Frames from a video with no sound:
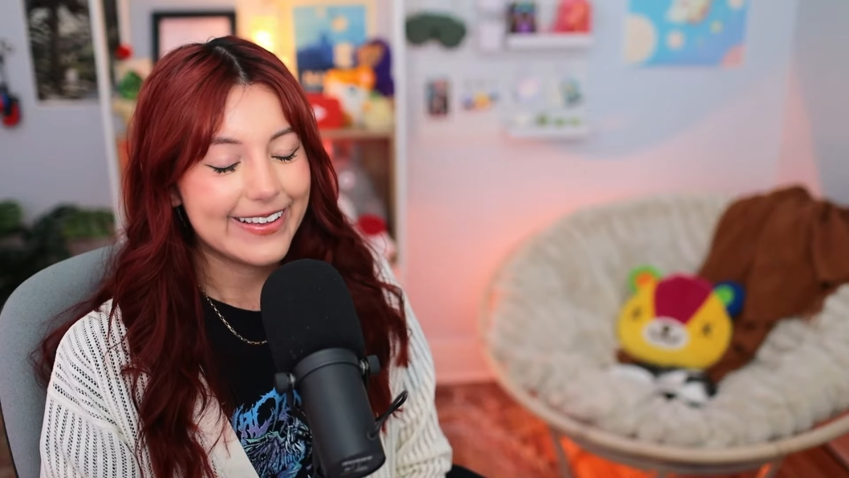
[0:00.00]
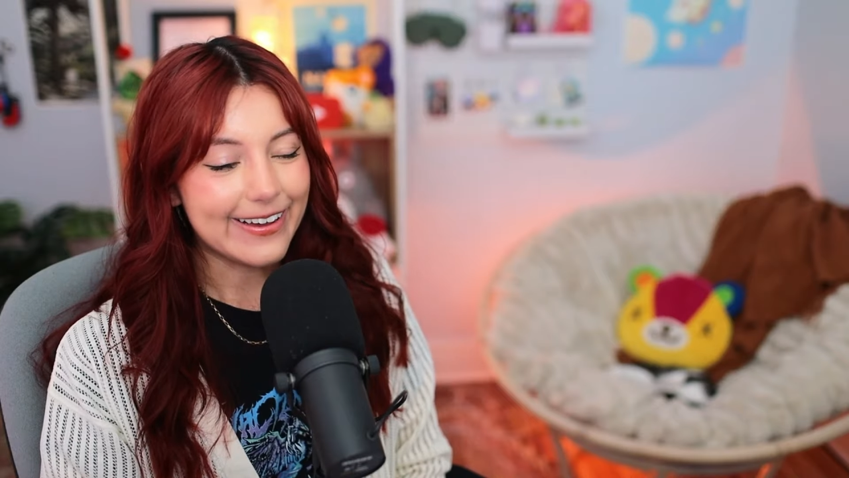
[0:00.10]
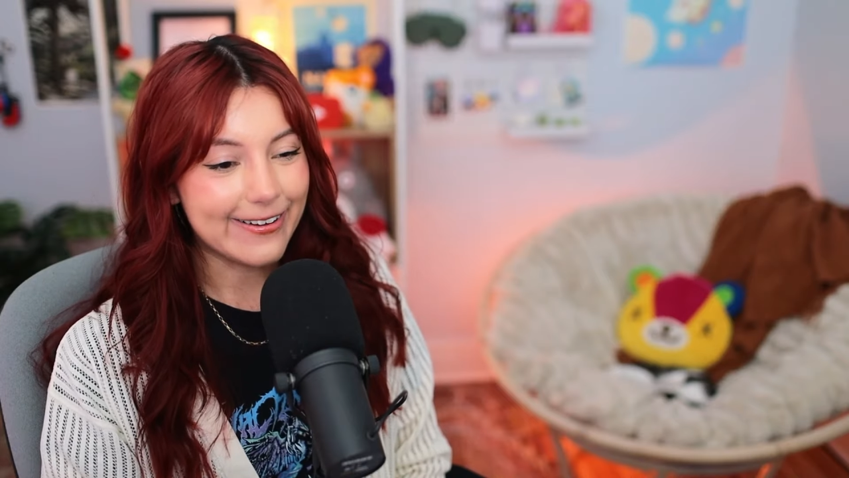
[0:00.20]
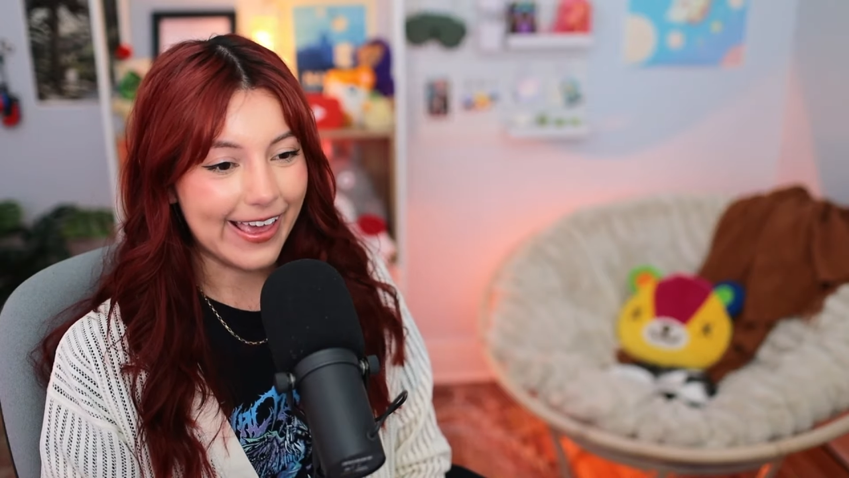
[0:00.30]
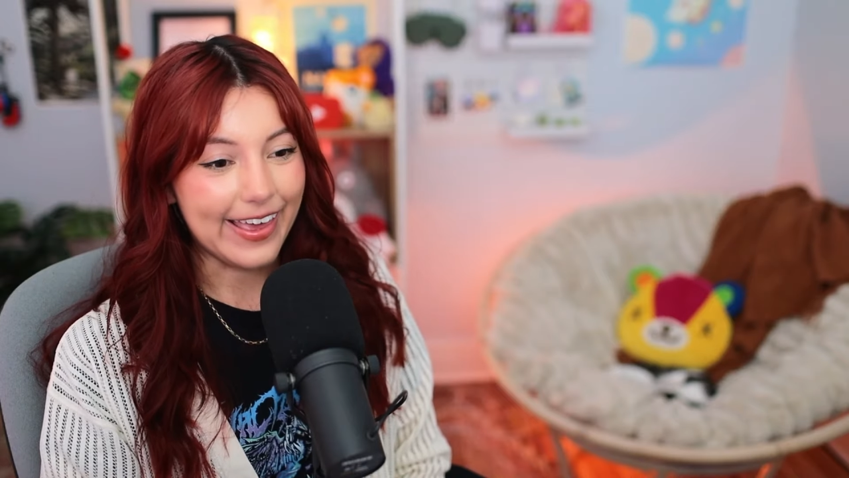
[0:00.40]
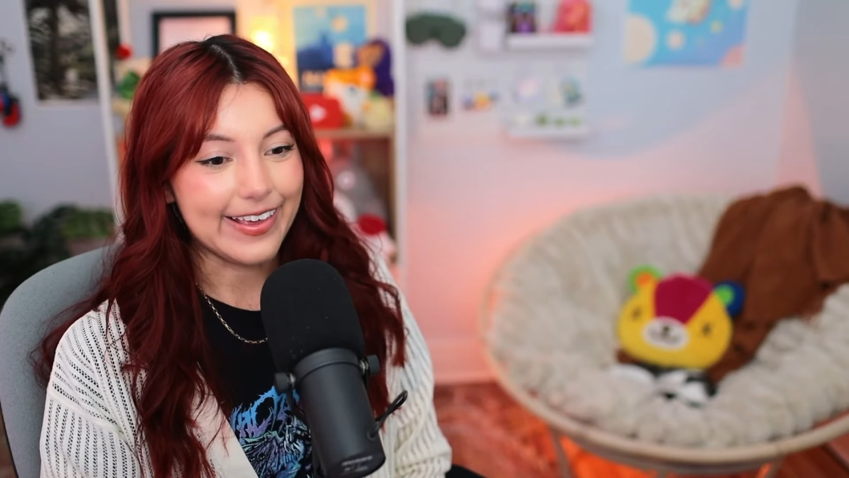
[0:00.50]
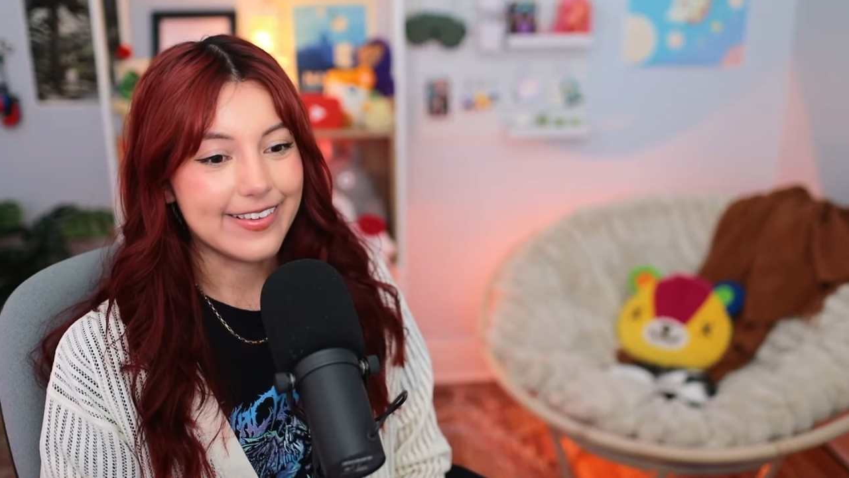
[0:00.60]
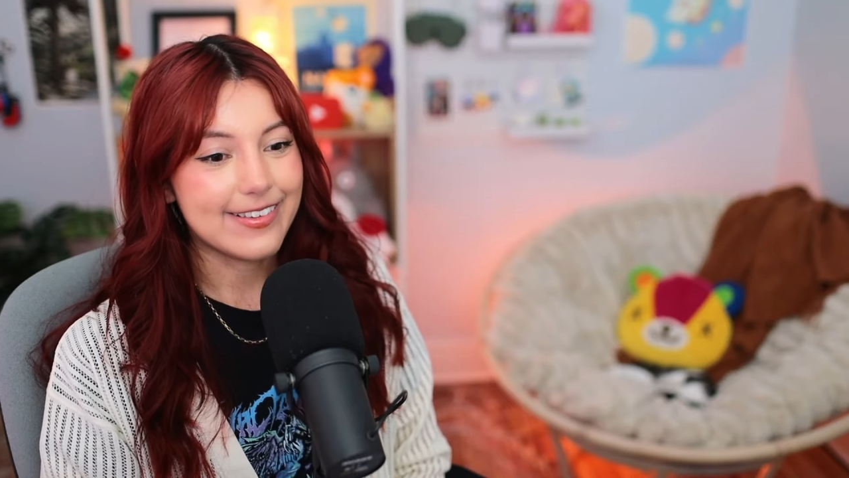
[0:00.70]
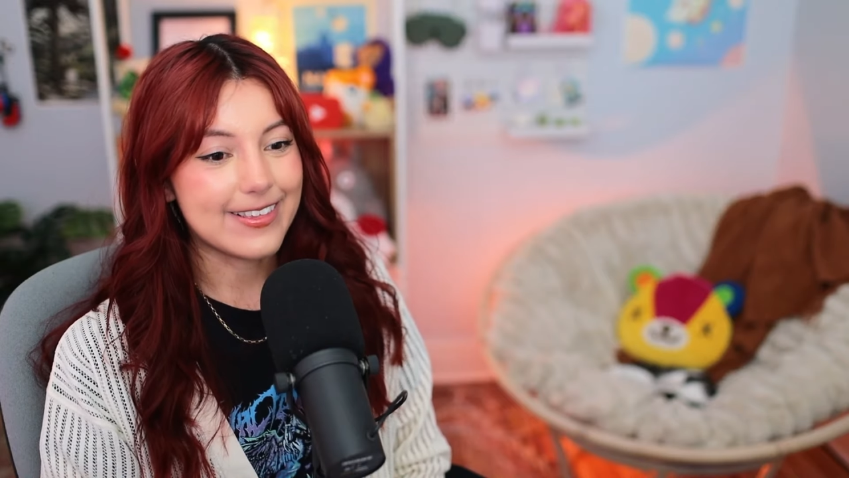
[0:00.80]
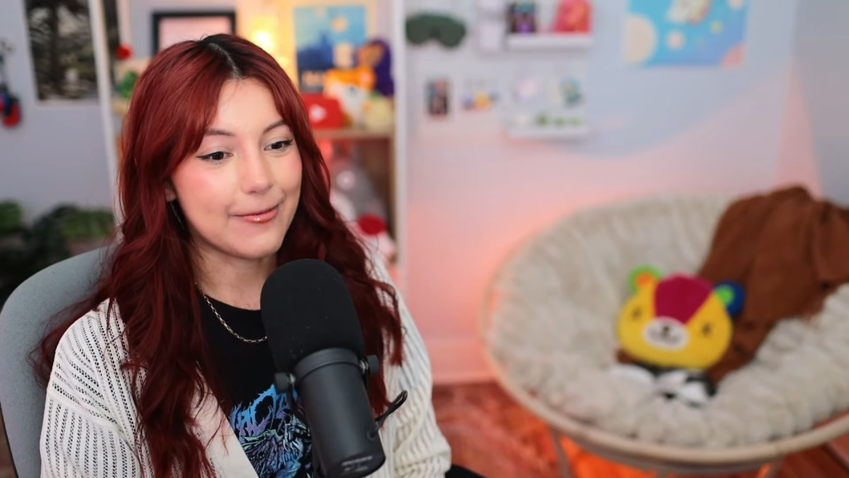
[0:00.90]
Okay,
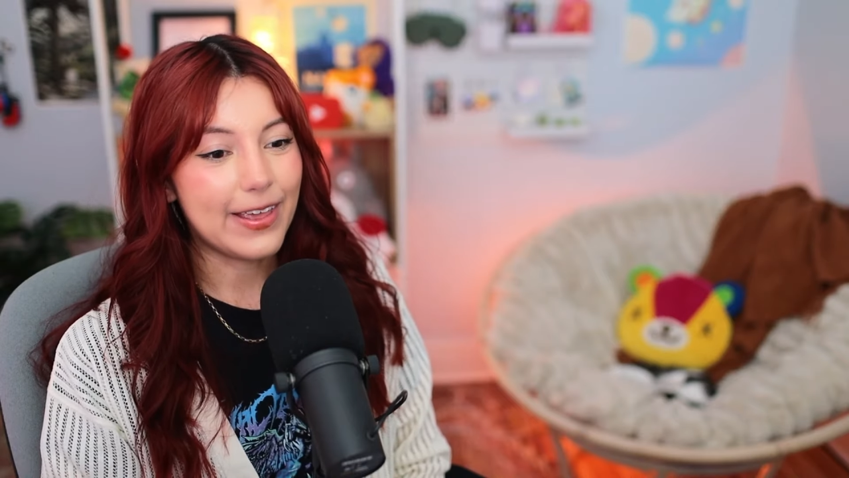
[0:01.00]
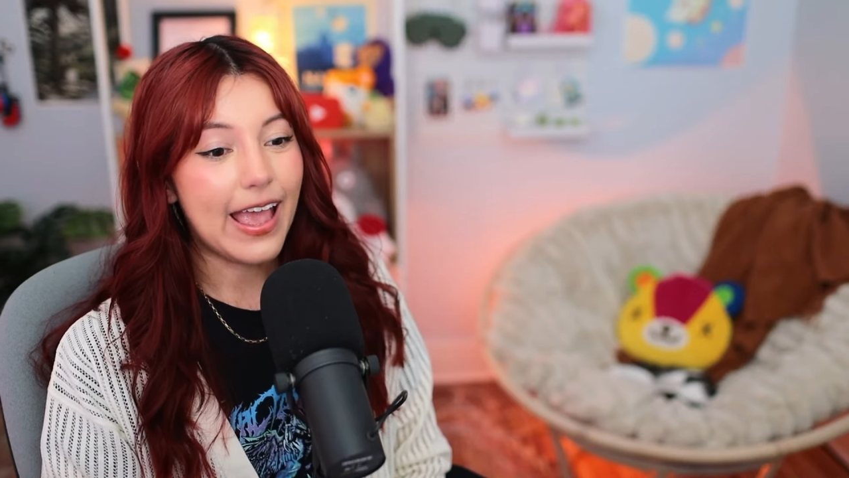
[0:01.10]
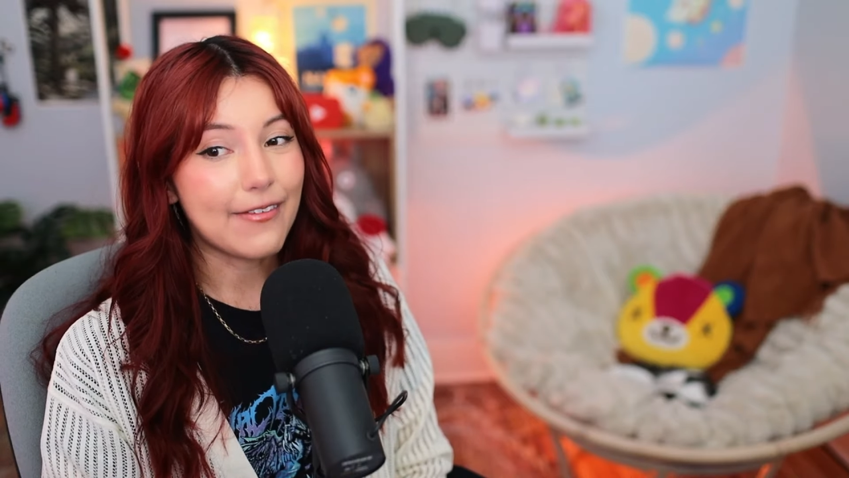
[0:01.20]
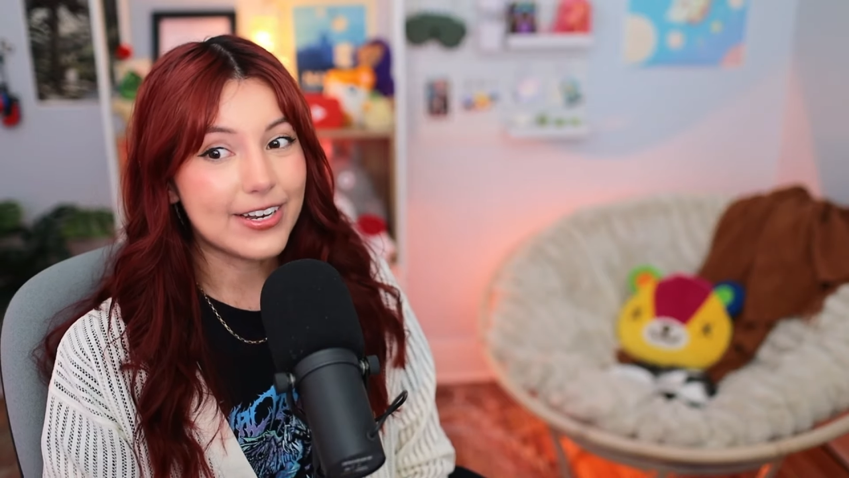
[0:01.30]
so we have